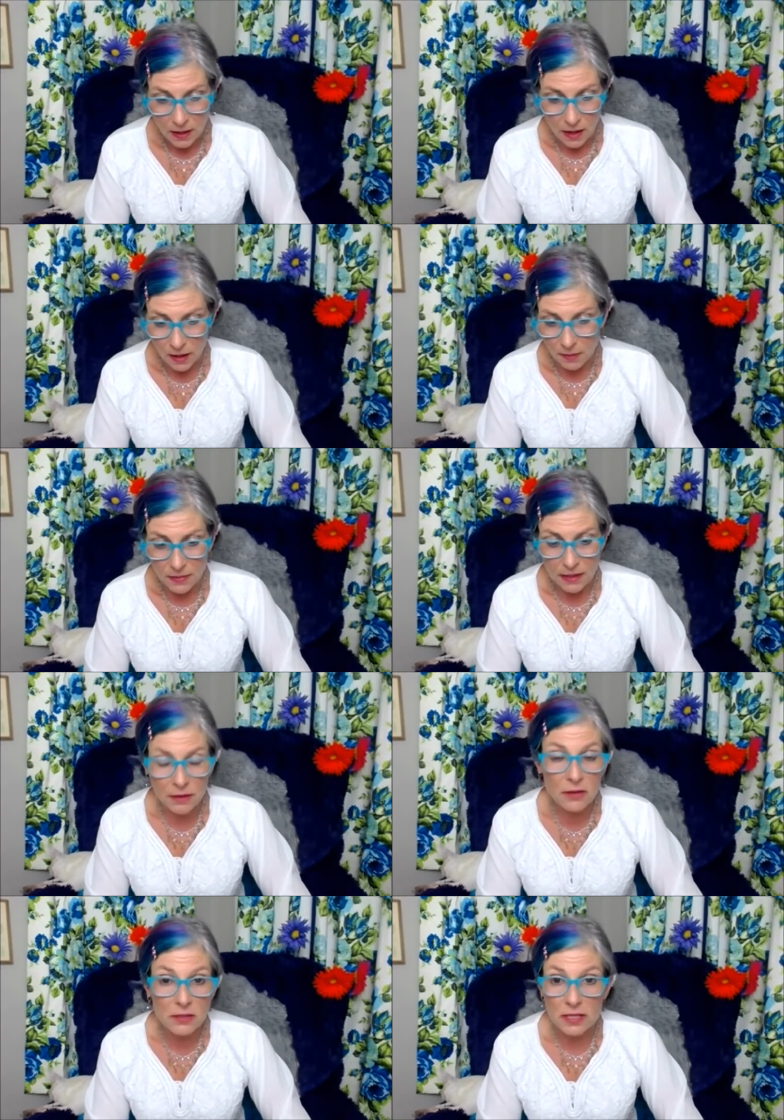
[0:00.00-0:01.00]
Um, the
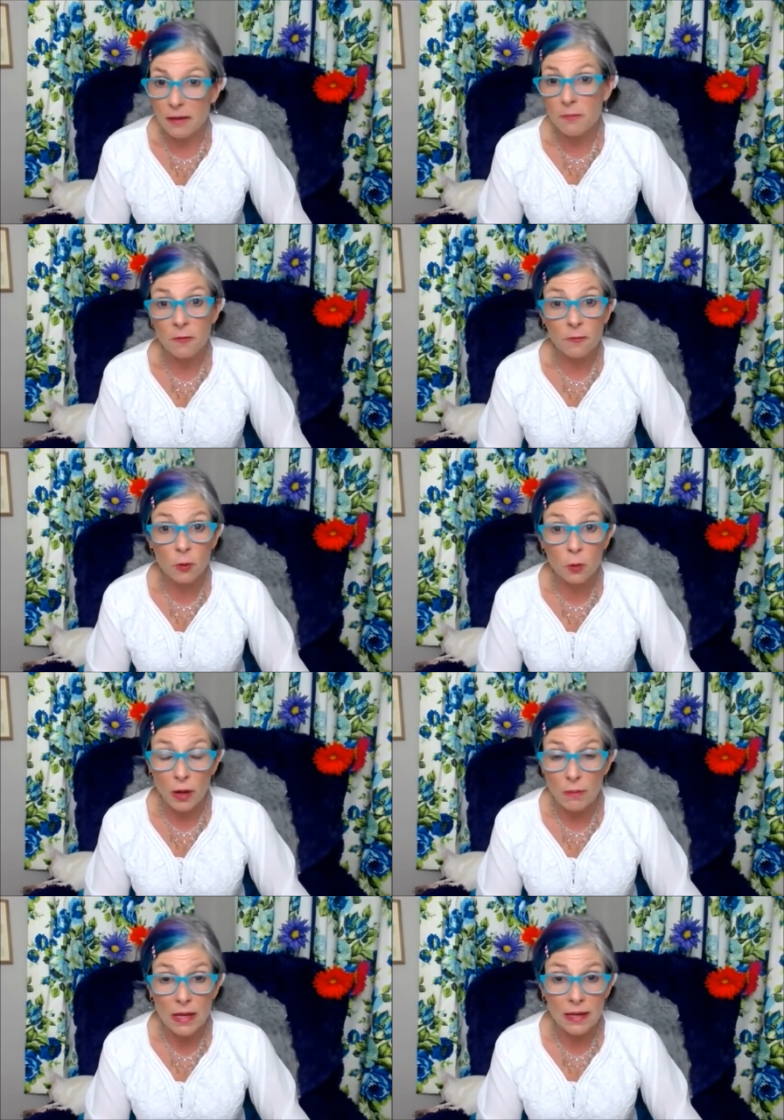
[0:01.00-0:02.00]
other tip for
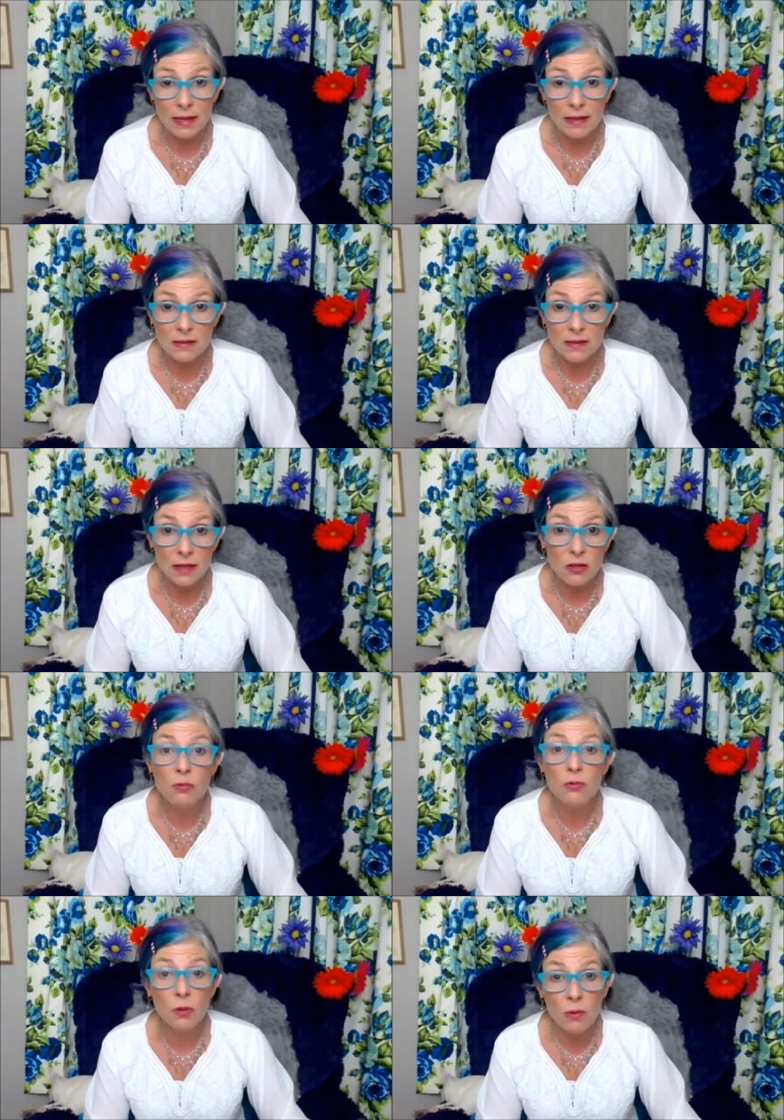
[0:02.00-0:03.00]
women is that
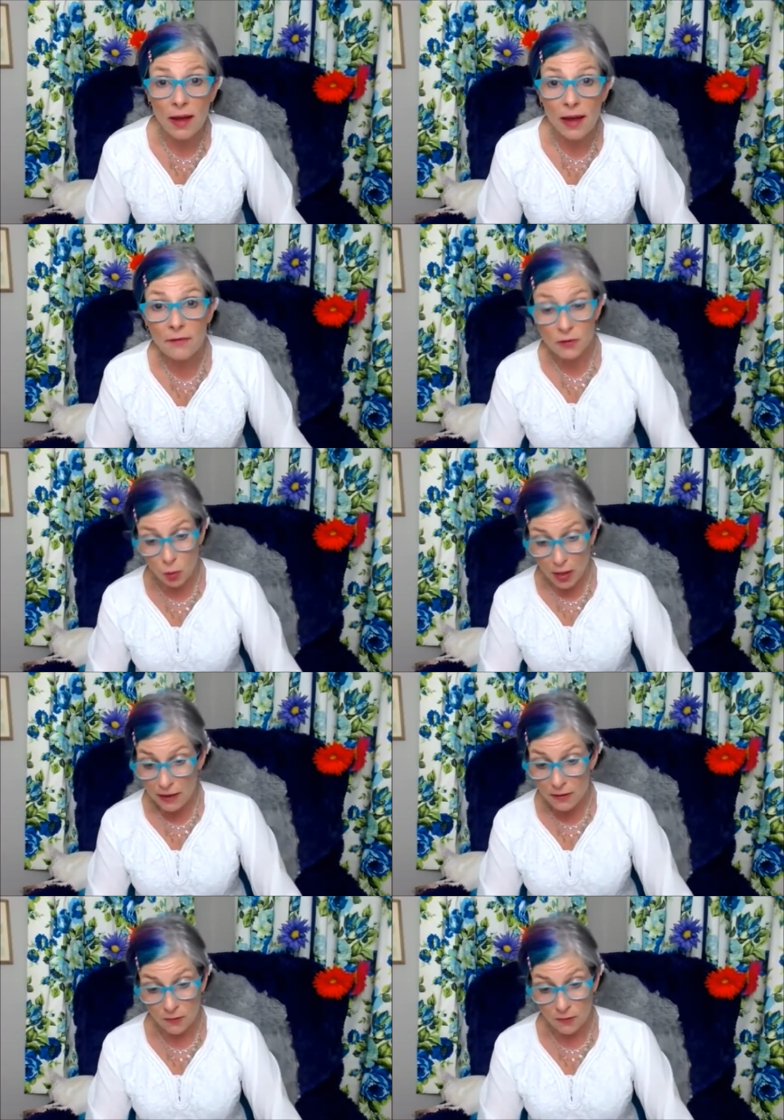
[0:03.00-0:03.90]
you don't have to wait